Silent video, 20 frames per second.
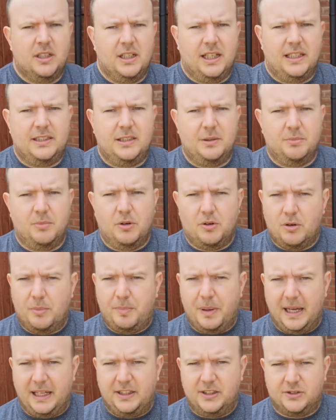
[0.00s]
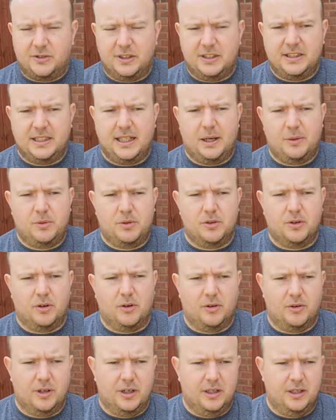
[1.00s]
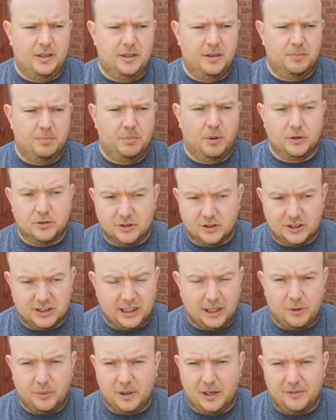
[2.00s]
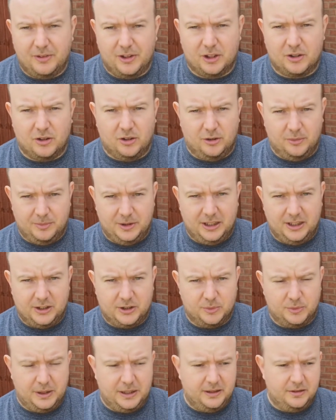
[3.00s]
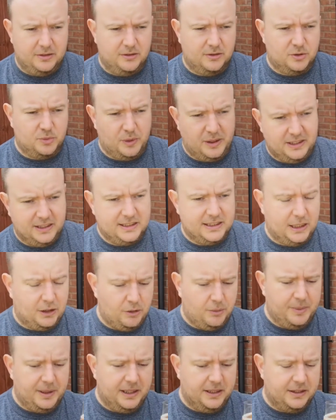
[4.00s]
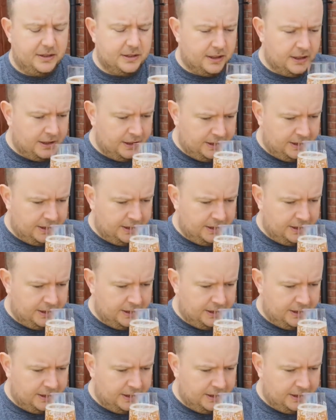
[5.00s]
Is it more a pastry sour or a modern sour, whatever they call them, these sweet and sour beers?